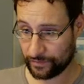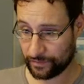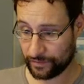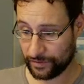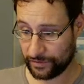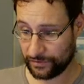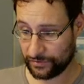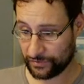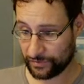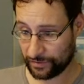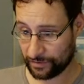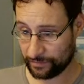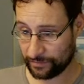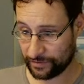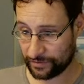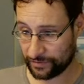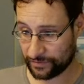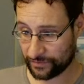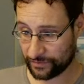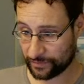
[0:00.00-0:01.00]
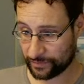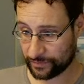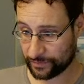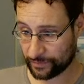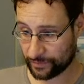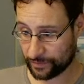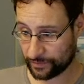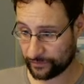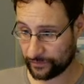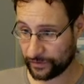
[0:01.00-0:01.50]
Intel limited
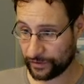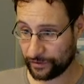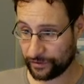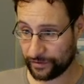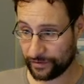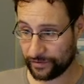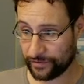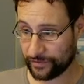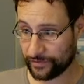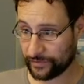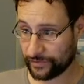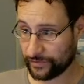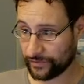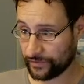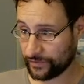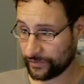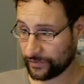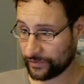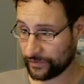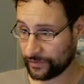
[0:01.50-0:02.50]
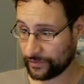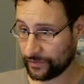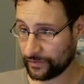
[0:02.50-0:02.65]
support. Where is...